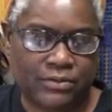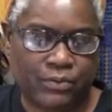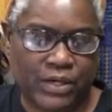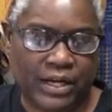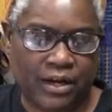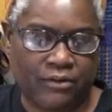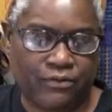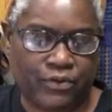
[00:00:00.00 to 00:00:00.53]
when
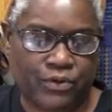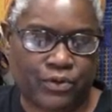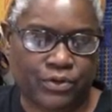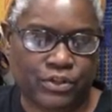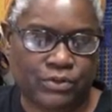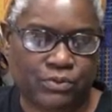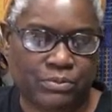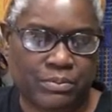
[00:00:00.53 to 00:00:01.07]
out for
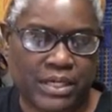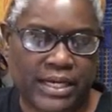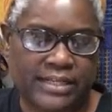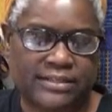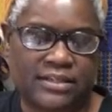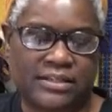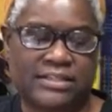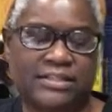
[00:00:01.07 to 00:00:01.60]
grocery
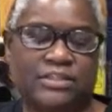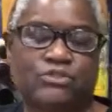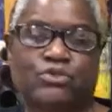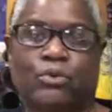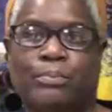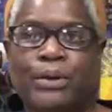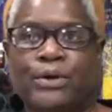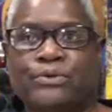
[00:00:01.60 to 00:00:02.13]
masks and
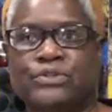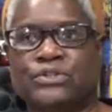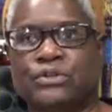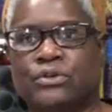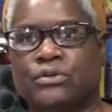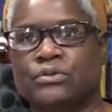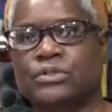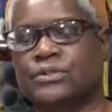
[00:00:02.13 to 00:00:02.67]
essential
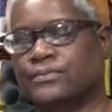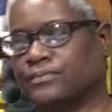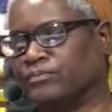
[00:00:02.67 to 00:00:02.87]
personals.